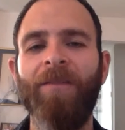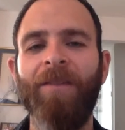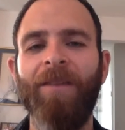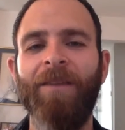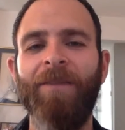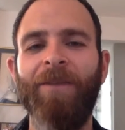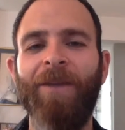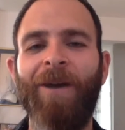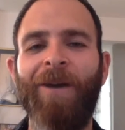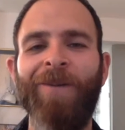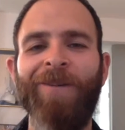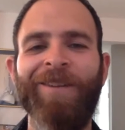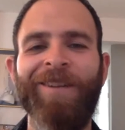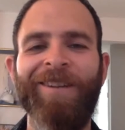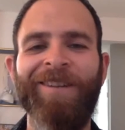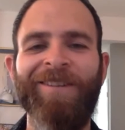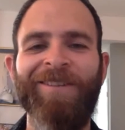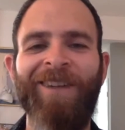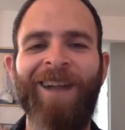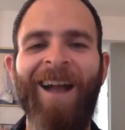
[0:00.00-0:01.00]
to give coaching a
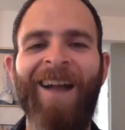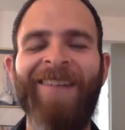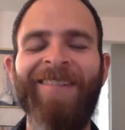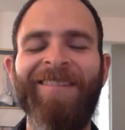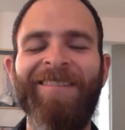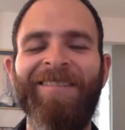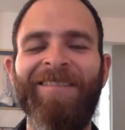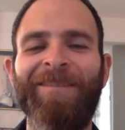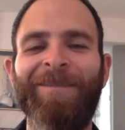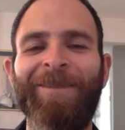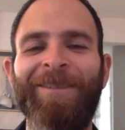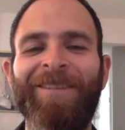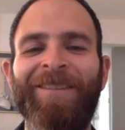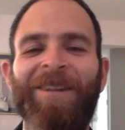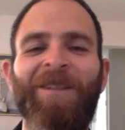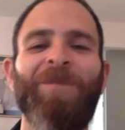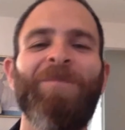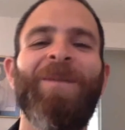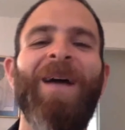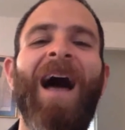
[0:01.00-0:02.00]
try and just see what it's
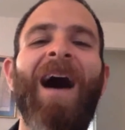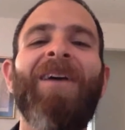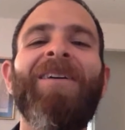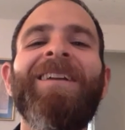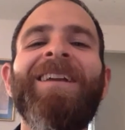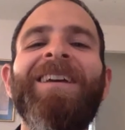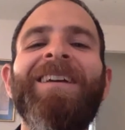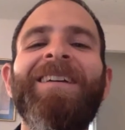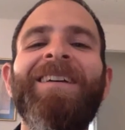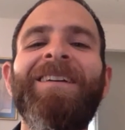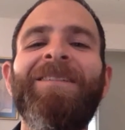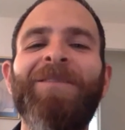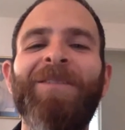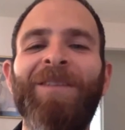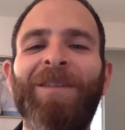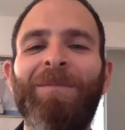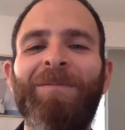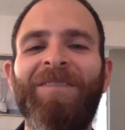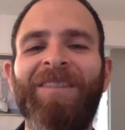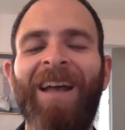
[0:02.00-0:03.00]
all about for
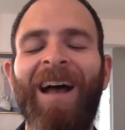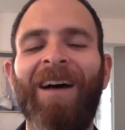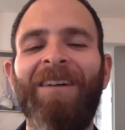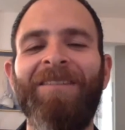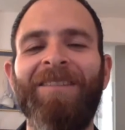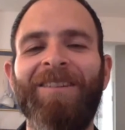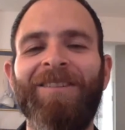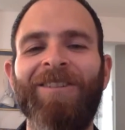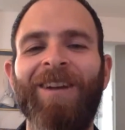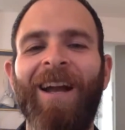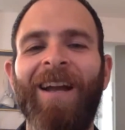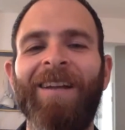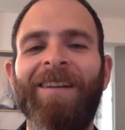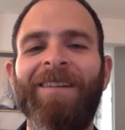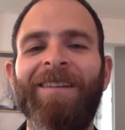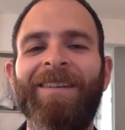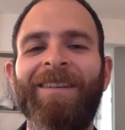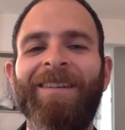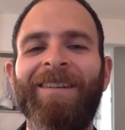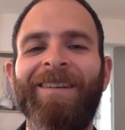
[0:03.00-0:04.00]
themselves and try
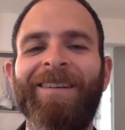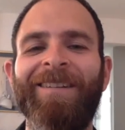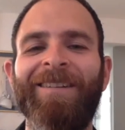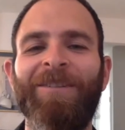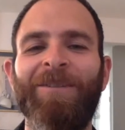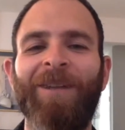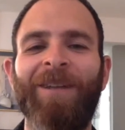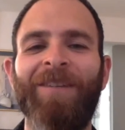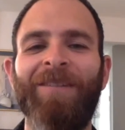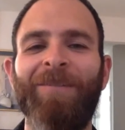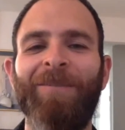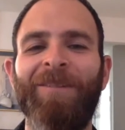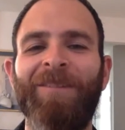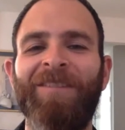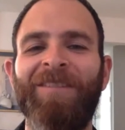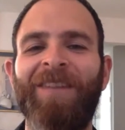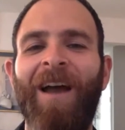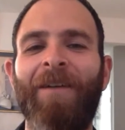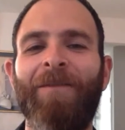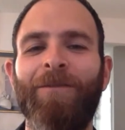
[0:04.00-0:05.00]
and to, uh, to create some
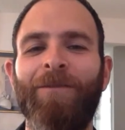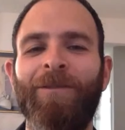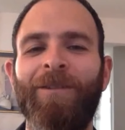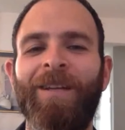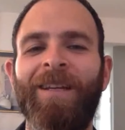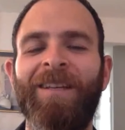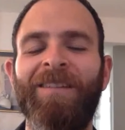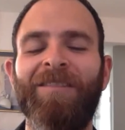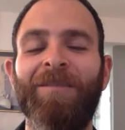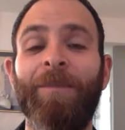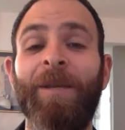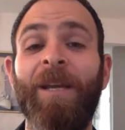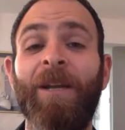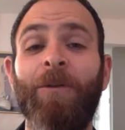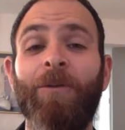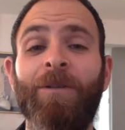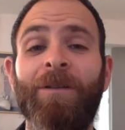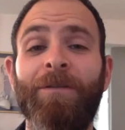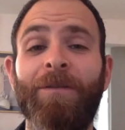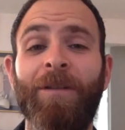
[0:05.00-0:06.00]
discovery and some
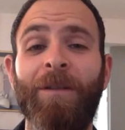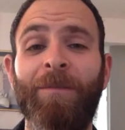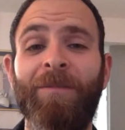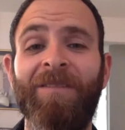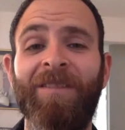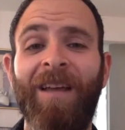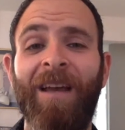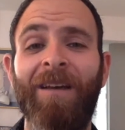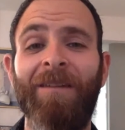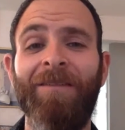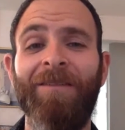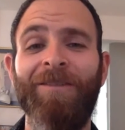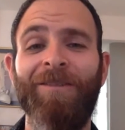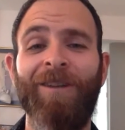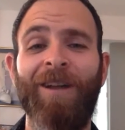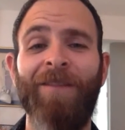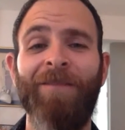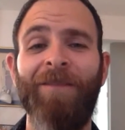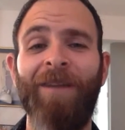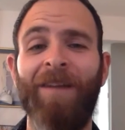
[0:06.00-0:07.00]
inquiry for themselves and
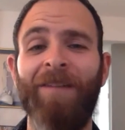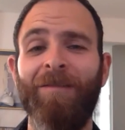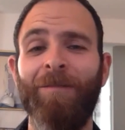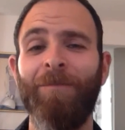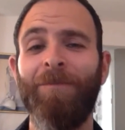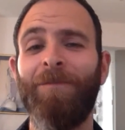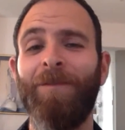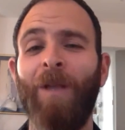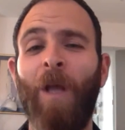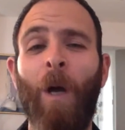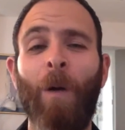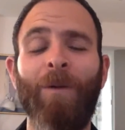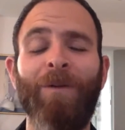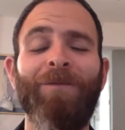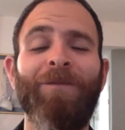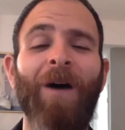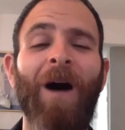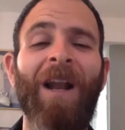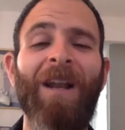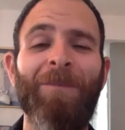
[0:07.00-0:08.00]
try and find some flow
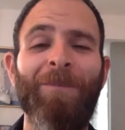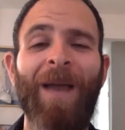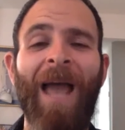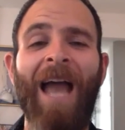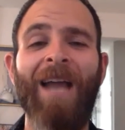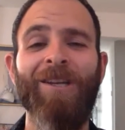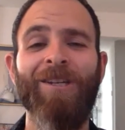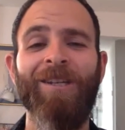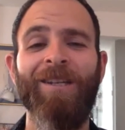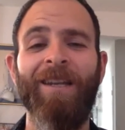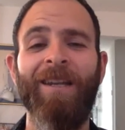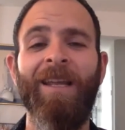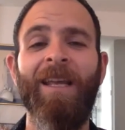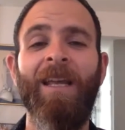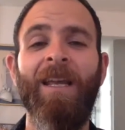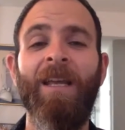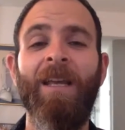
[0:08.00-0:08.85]
and fun and passion and